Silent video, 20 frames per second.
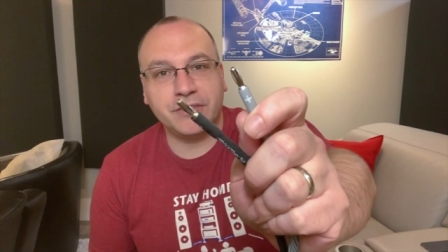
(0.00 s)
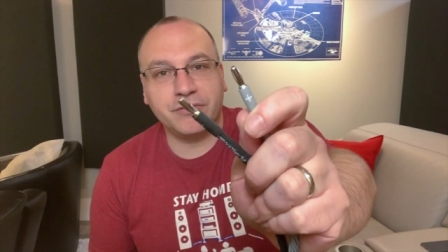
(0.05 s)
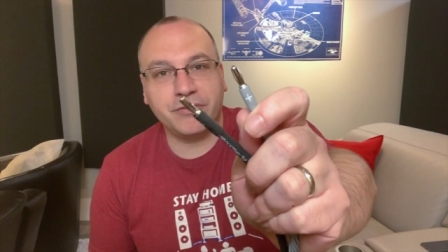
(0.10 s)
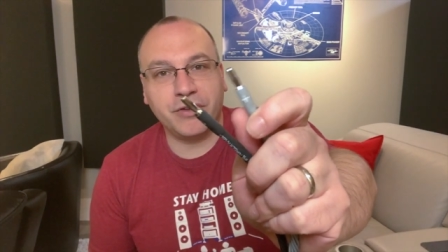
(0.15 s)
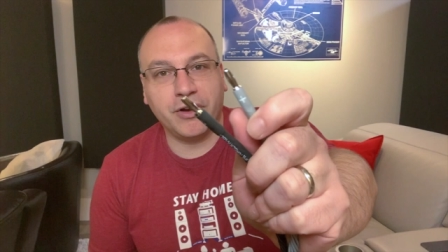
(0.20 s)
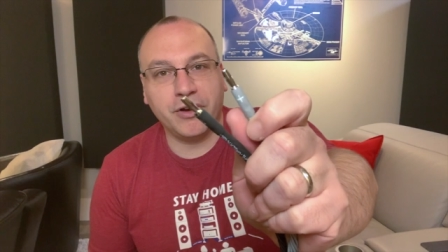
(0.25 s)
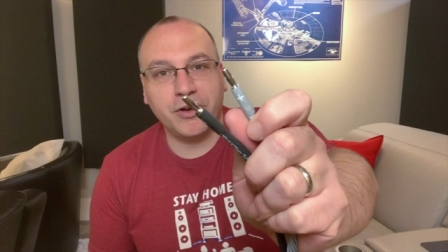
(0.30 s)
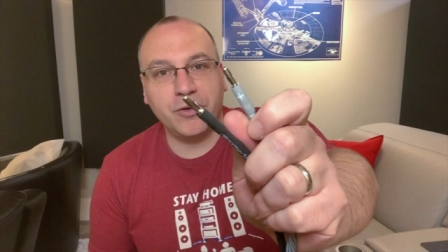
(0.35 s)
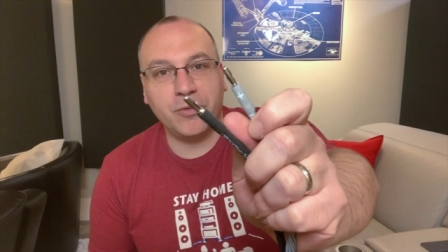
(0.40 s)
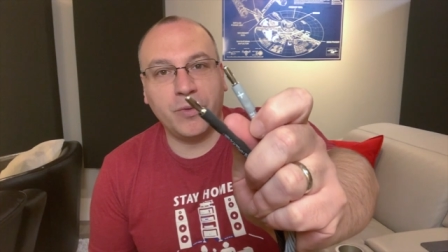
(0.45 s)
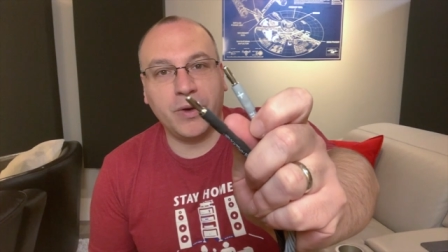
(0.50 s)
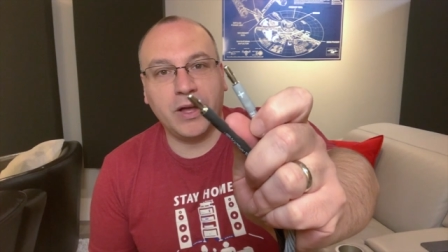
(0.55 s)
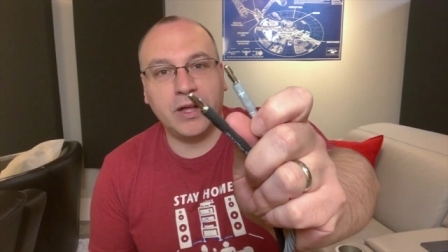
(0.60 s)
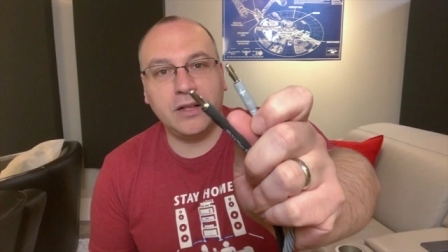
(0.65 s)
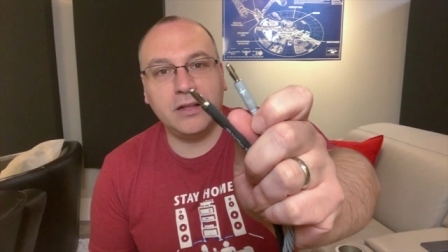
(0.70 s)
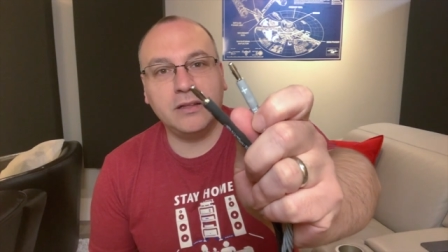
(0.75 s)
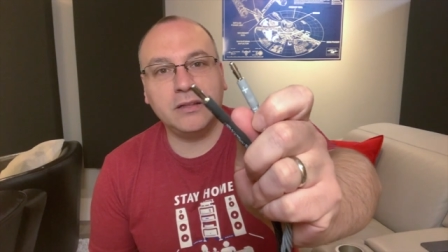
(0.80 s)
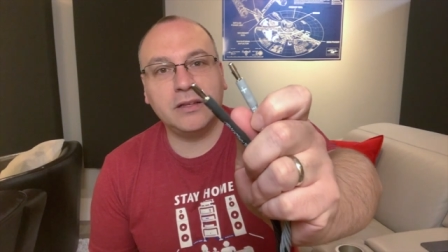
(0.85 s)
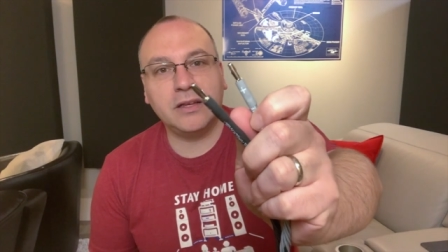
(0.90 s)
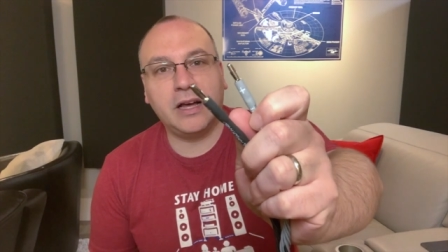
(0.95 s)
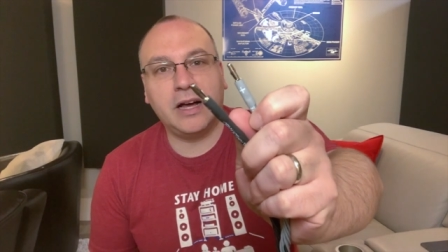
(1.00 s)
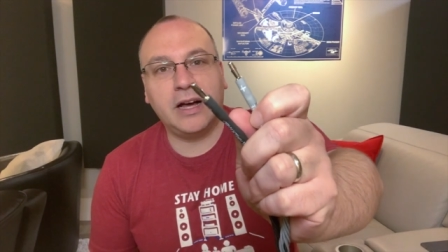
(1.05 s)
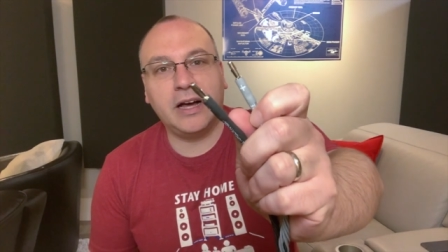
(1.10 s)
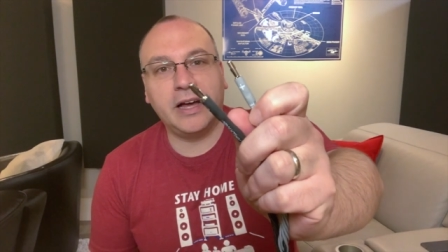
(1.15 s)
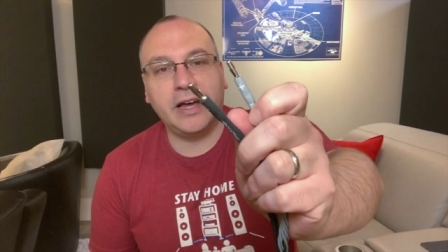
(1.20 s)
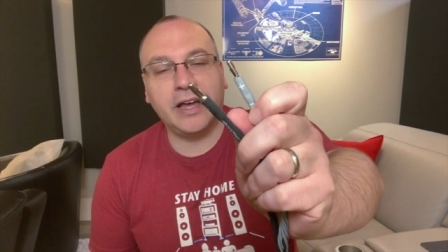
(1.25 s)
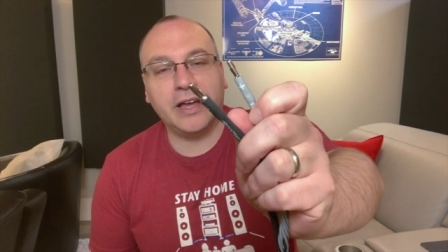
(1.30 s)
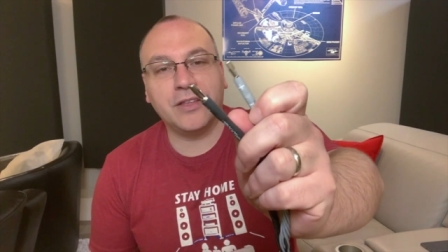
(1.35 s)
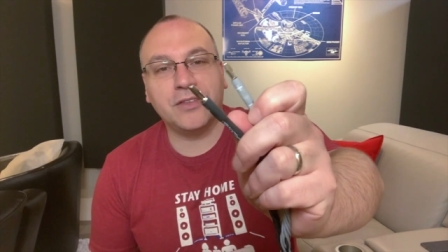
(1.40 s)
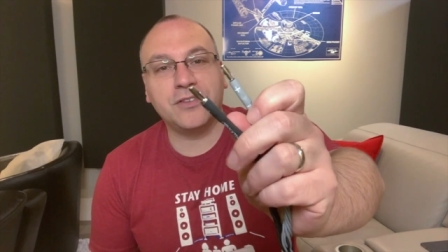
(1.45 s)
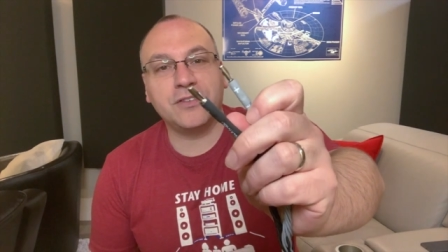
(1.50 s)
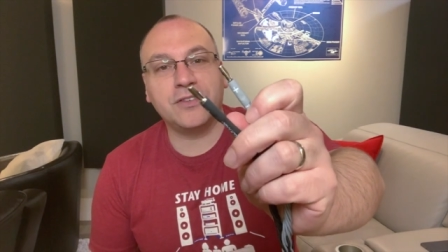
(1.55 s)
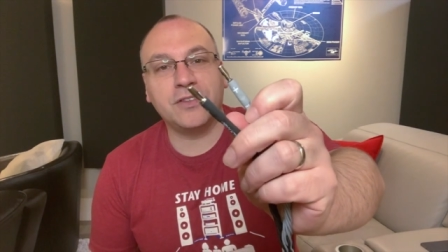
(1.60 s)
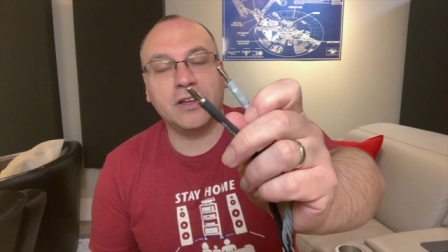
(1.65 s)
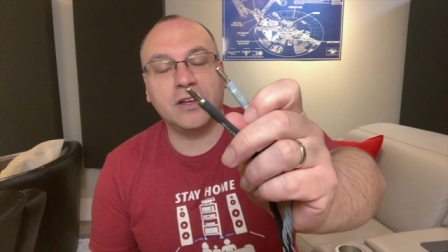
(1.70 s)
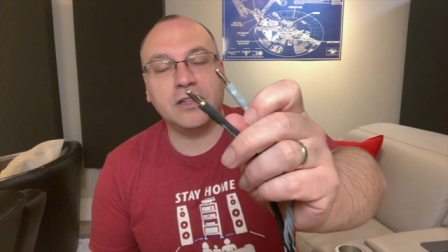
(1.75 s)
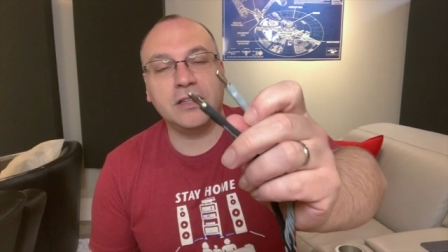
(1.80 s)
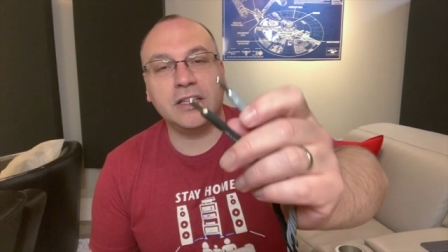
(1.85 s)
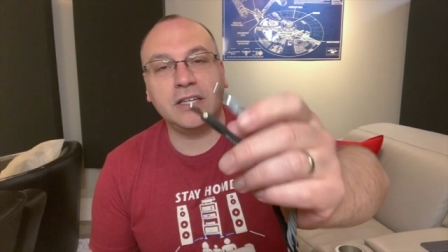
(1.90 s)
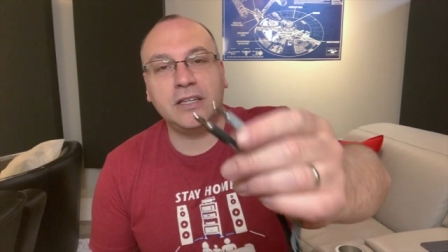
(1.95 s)
very well and
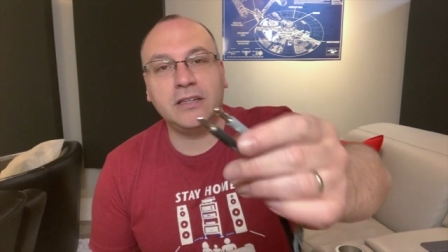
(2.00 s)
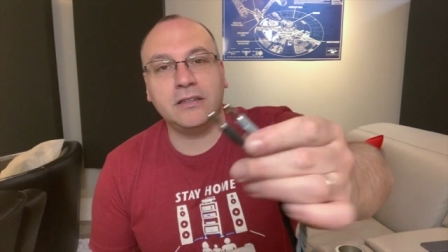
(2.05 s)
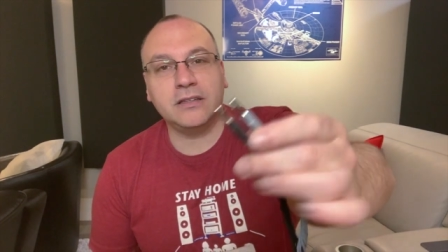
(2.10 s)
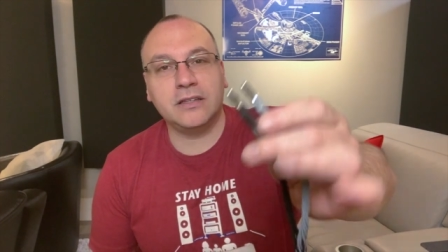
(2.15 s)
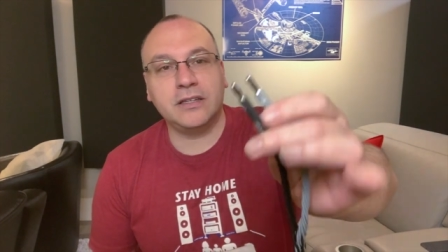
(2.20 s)
snugly